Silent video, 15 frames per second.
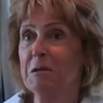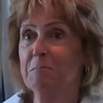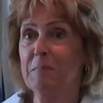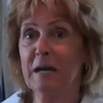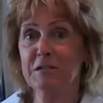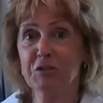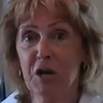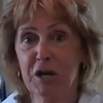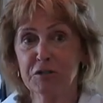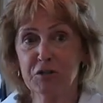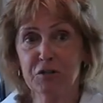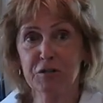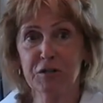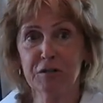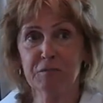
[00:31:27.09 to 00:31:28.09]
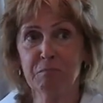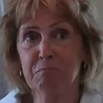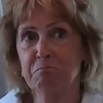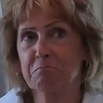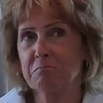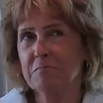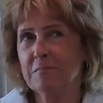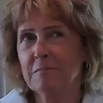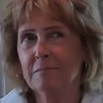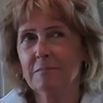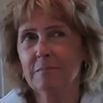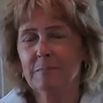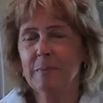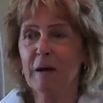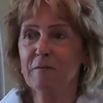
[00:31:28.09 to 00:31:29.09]
My doctor,
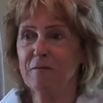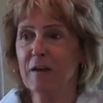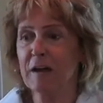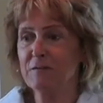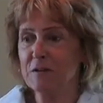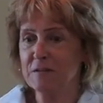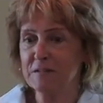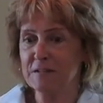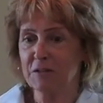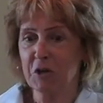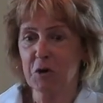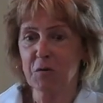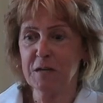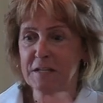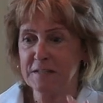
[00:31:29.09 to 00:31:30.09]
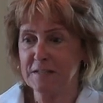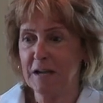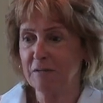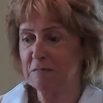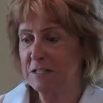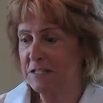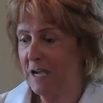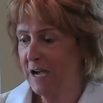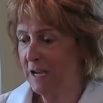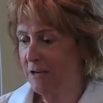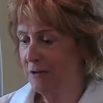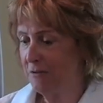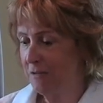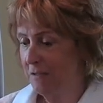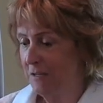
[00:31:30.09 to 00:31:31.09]
about 5 years ago, he's now
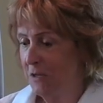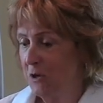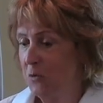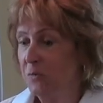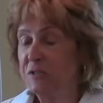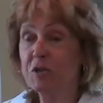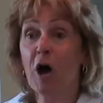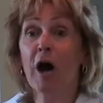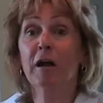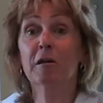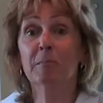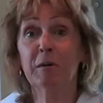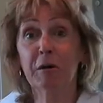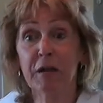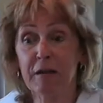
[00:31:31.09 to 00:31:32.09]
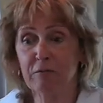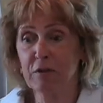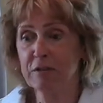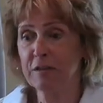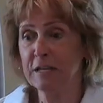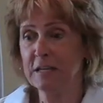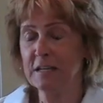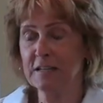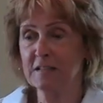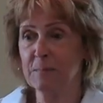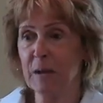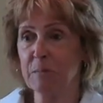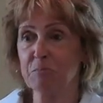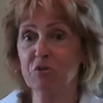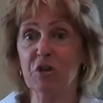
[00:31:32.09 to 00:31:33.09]
retired. We talk about everything. He's
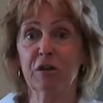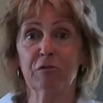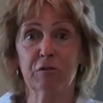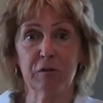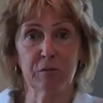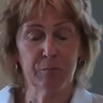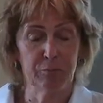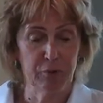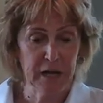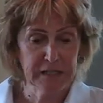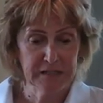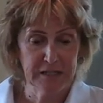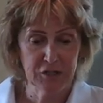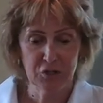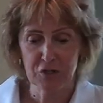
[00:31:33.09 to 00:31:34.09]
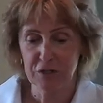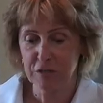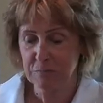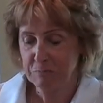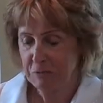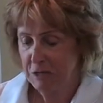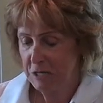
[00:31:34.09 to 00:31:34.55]
my general practitioner.